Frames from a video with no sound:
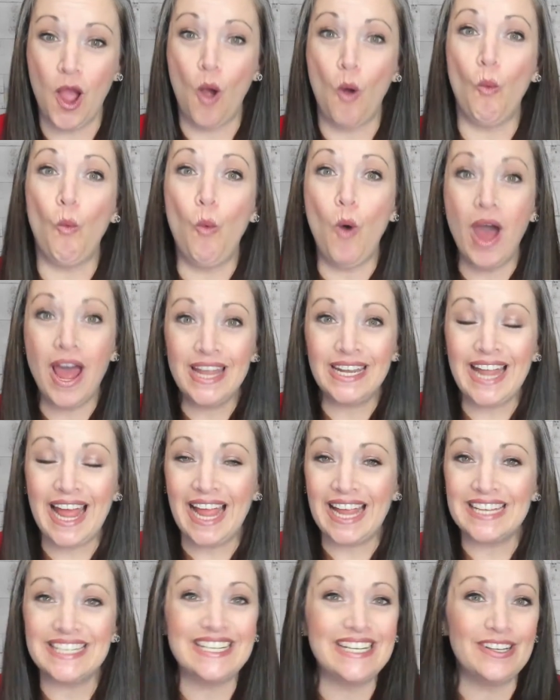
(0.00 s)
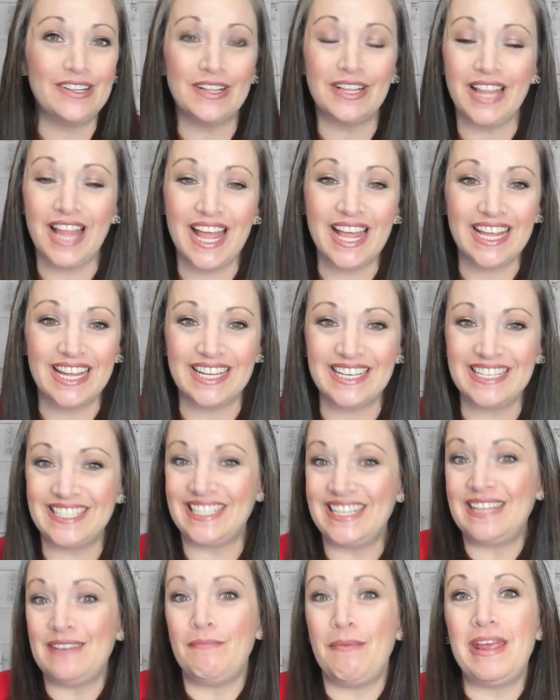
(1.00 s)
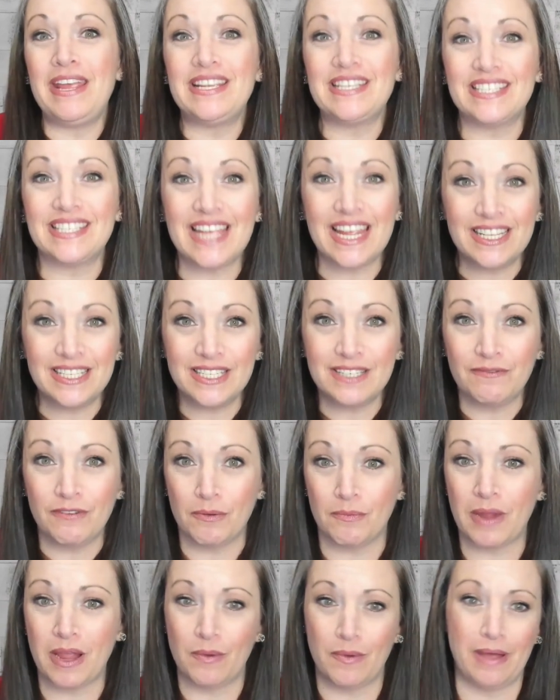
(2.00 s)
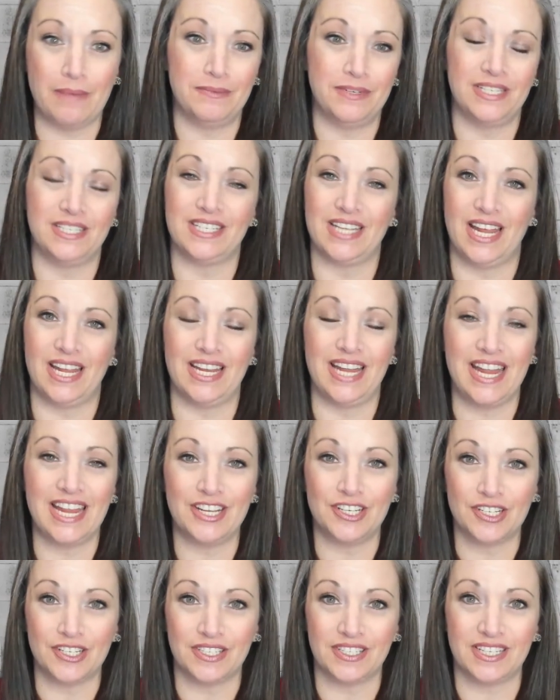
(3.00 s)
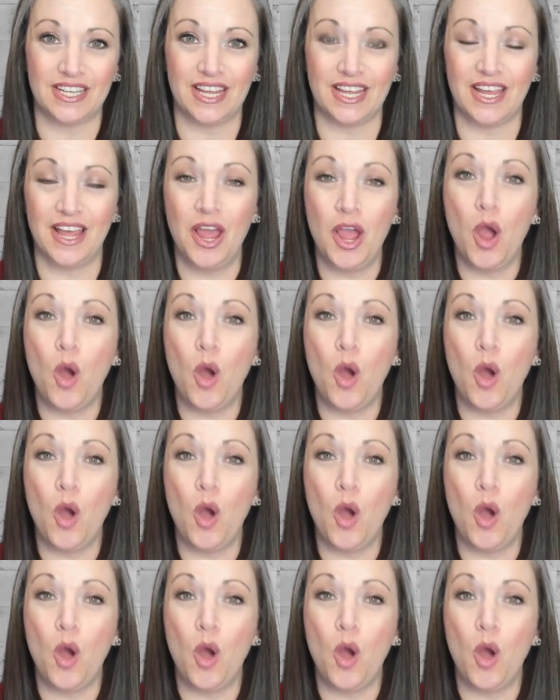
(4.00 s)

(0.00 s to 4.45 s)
One ideal client didn't make sense for my web design agency